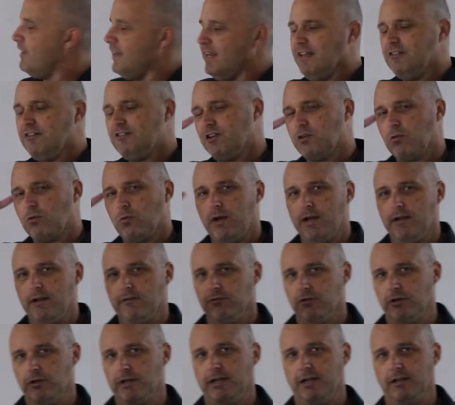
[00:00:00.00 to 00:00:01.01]
easier way
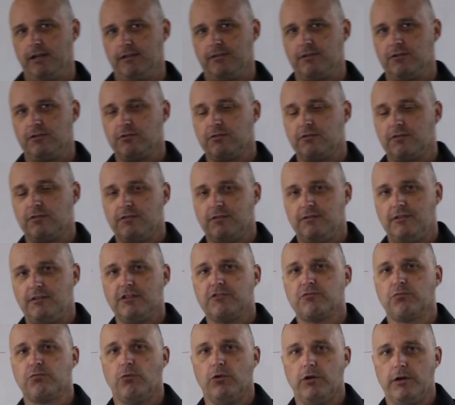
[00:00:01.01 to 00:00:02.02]
of looking at
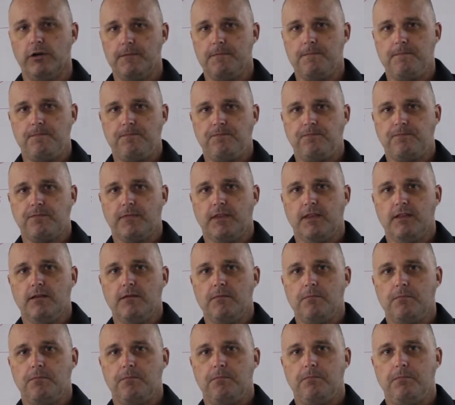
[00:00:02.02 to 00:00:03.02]
this one,
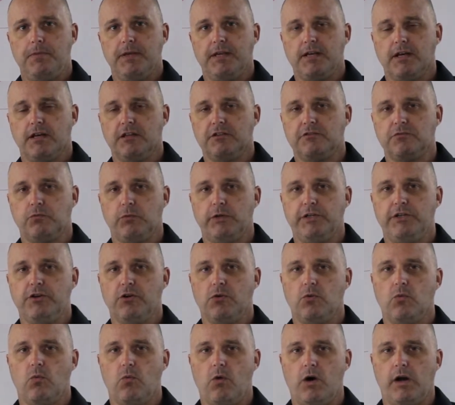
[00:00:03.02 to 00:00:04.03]
because we
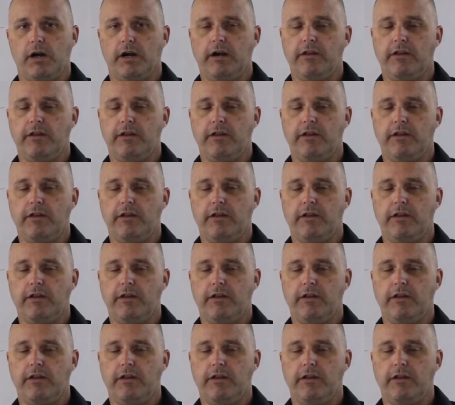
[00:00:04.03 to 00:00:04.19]
don't want